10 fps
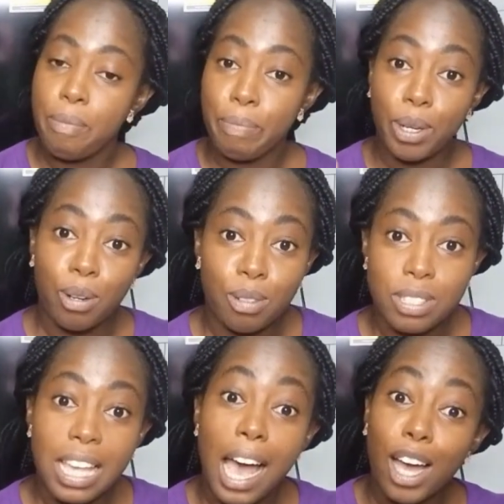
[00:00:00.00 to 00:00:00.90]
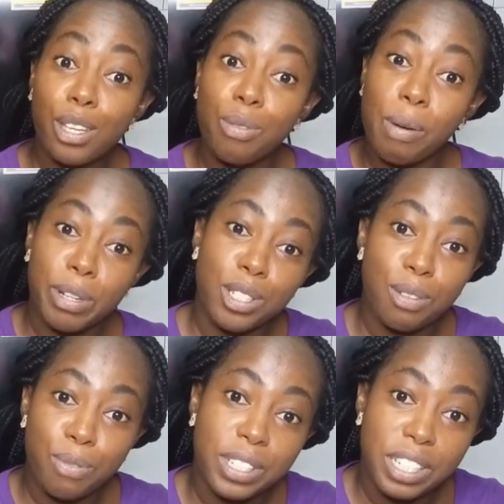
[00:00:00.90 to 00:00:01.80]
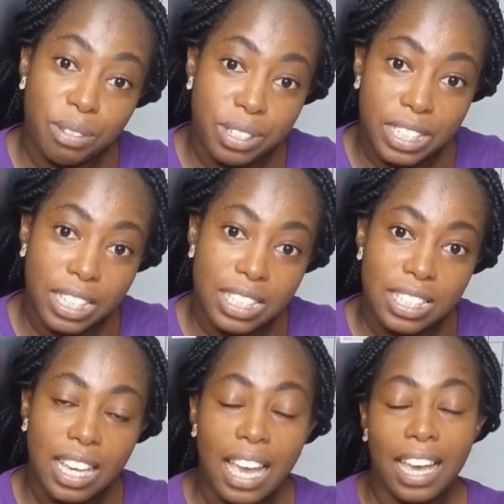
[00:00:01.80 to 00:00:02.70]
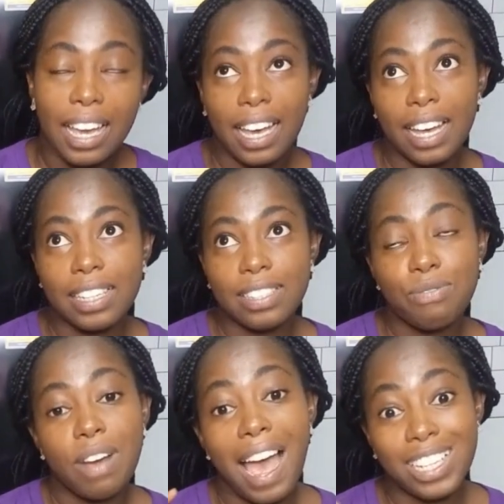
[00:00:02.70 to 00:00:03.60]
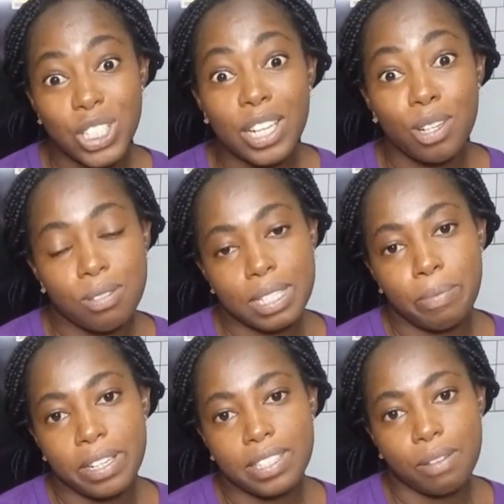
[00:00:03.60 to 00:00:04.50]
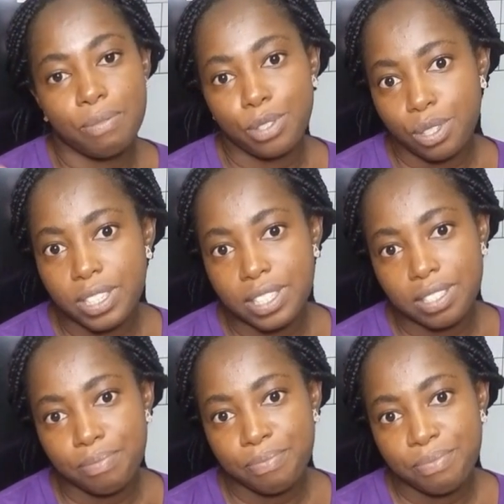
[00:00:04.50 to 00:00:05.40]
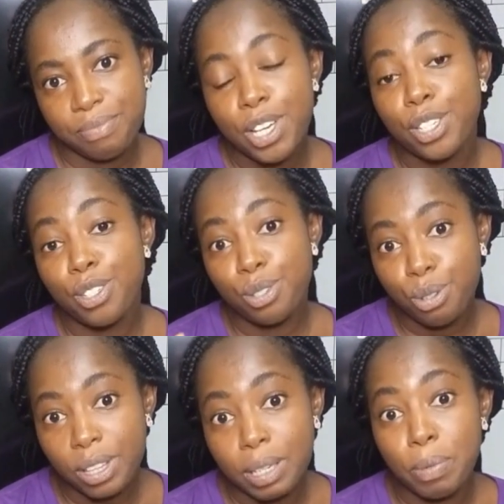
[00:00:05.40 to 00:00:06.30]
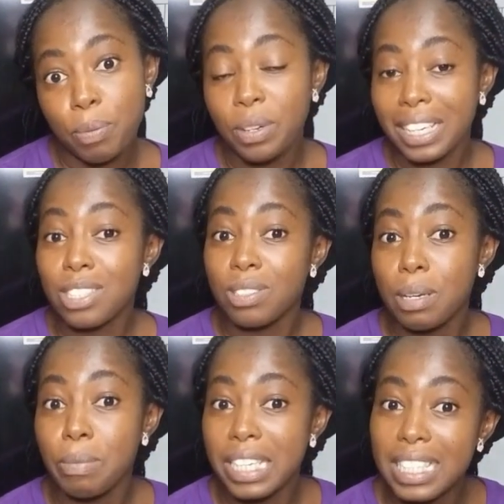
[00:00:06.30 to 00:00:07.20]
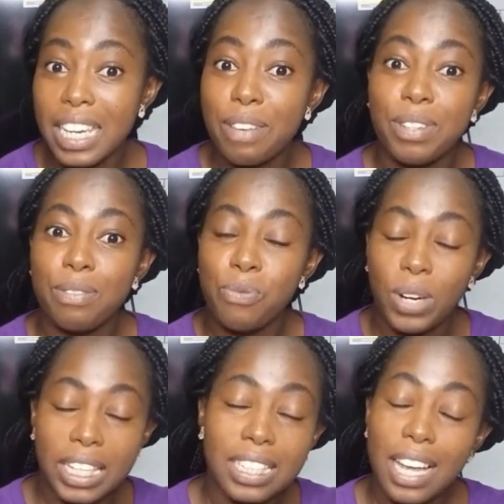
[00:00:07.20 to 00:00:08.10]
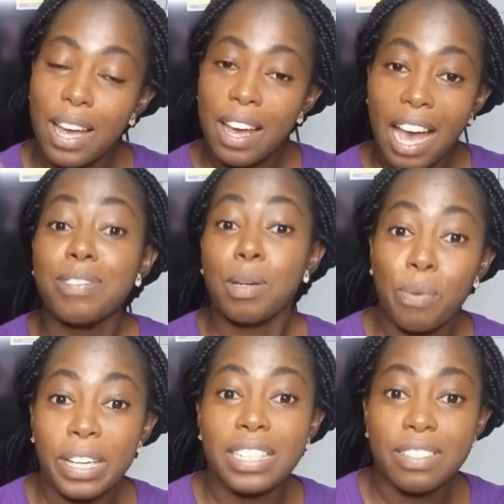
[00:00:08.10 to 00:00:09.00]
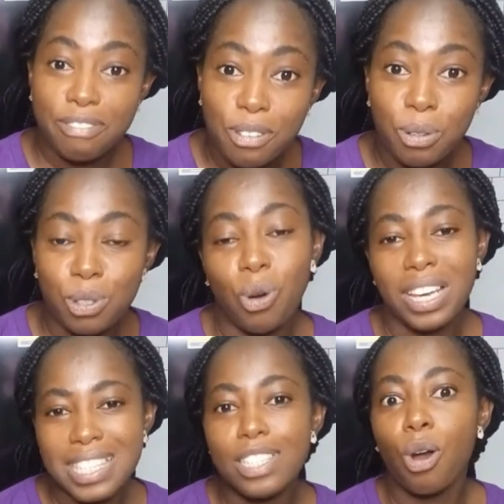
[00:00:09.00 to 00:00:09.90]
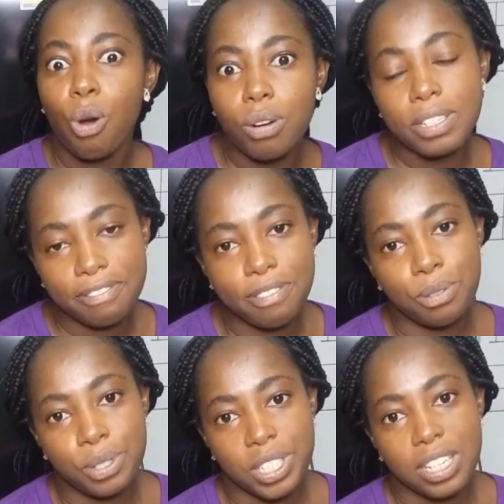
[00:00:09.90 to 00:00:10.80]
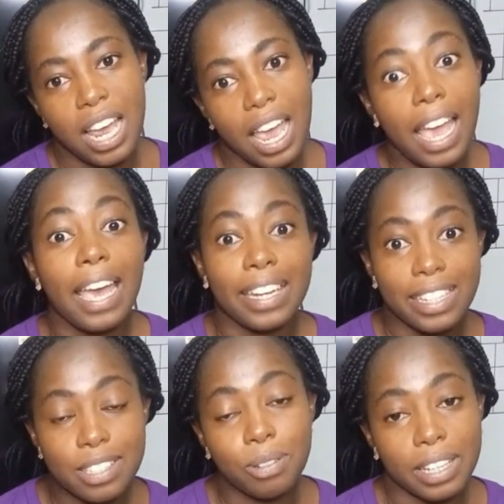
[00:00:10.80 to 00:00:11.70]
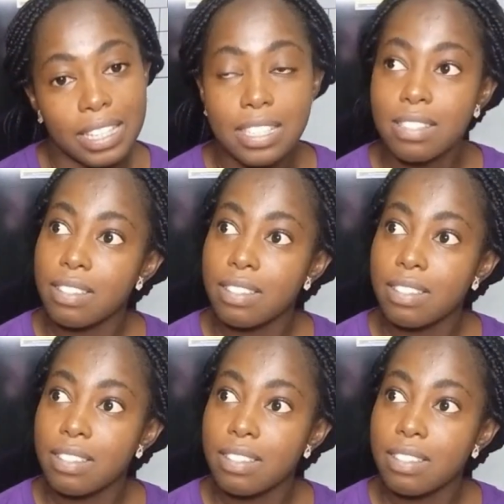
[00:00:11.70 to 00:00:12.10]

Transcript: because how you arrange your food ingredients can actually contaminate the food you eat. Do you know that people get contaminated even when after boiling food or eating cooked food, and they still get